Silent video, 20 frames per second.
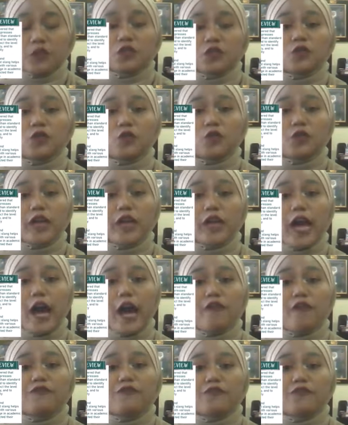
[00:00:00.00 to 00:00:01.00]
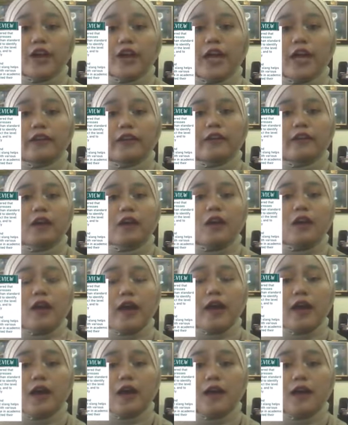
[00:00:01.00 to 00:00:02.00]
So we have read
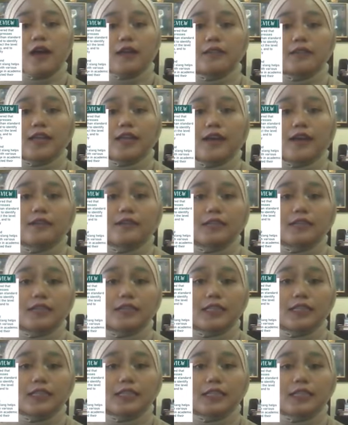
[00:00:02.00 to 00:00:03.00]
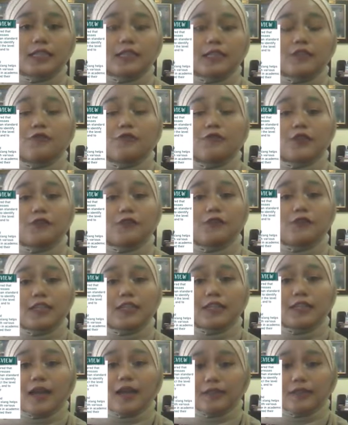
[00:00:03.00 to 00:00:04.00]
thoroughly the
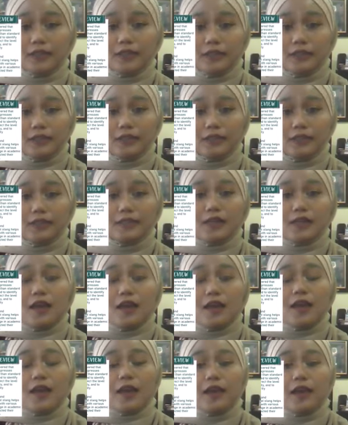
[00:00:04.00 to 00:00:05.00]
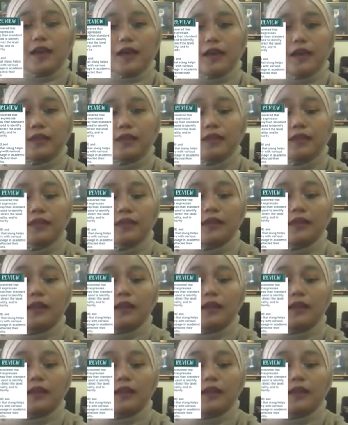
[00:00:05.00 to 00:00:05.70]
15 articles, and